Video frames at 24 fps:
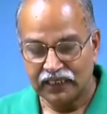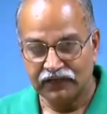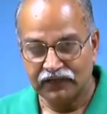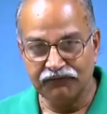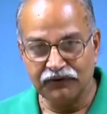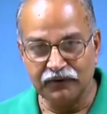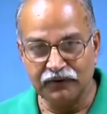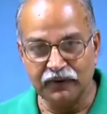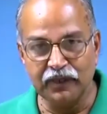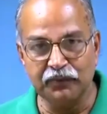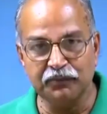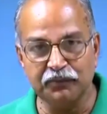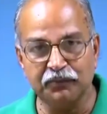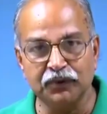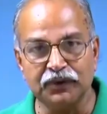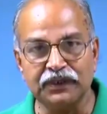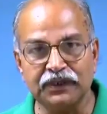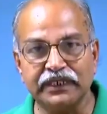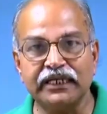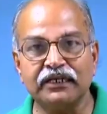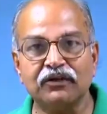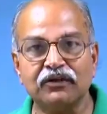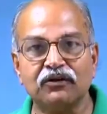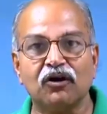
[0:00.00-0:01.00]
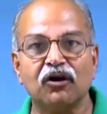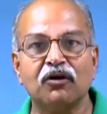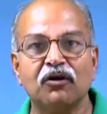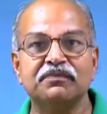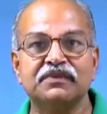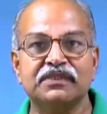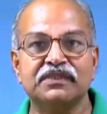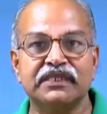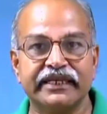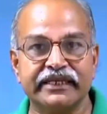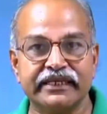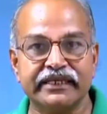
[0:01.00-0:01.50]
We will put an
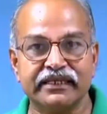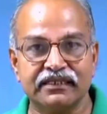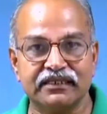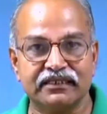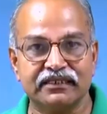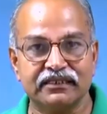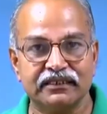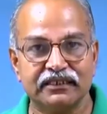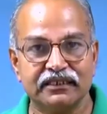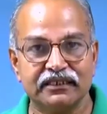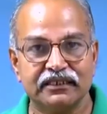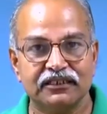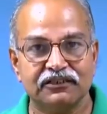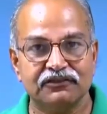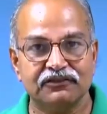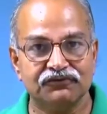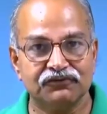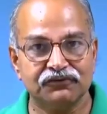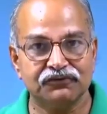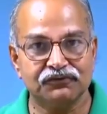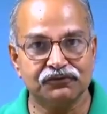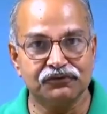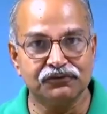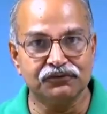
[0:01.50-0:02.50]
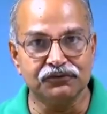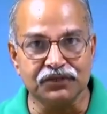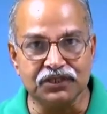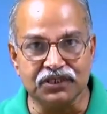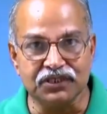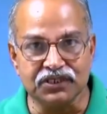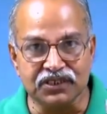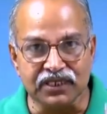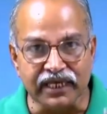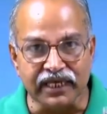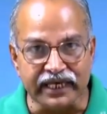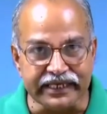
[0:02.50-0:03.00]
object whose
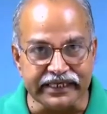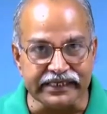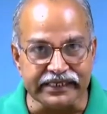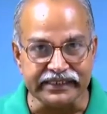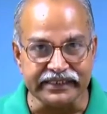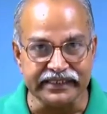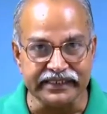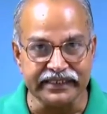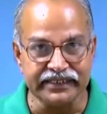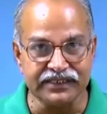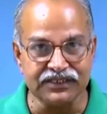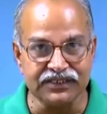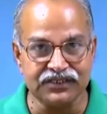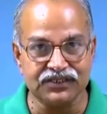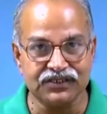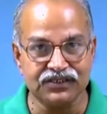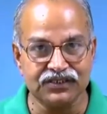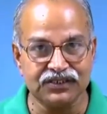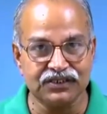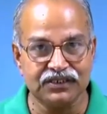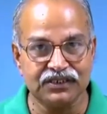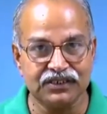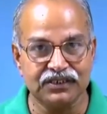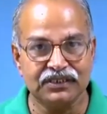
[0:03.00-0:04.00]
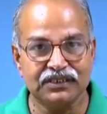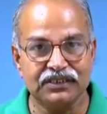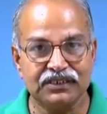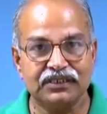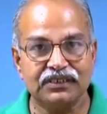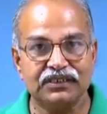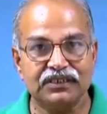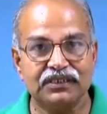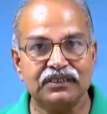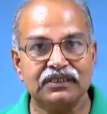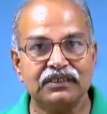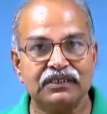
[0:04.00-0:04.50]
size is
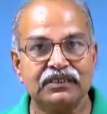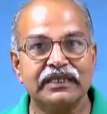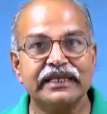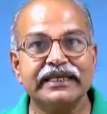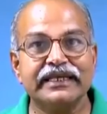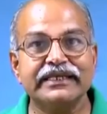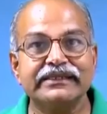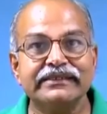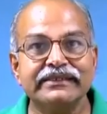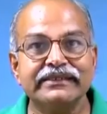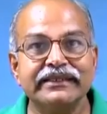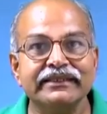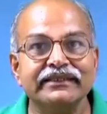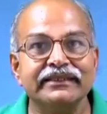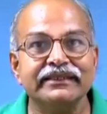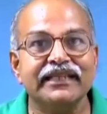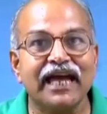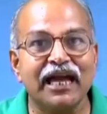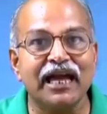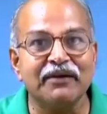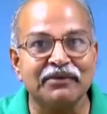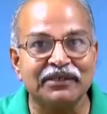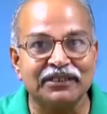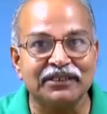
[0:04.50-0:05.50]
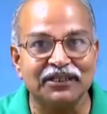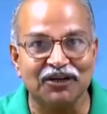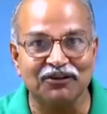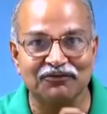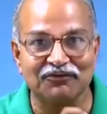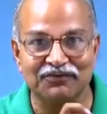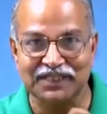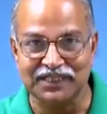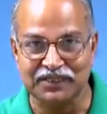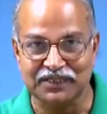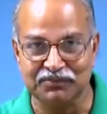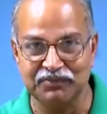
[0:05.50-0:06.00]
less than the diameter
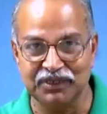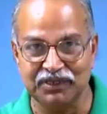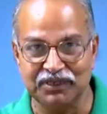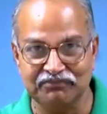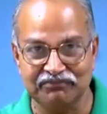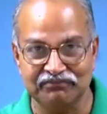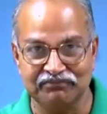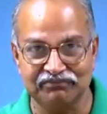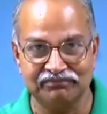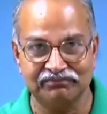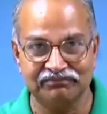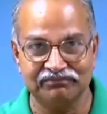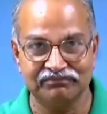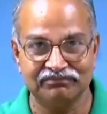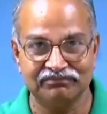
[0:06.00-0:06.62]
of this beam.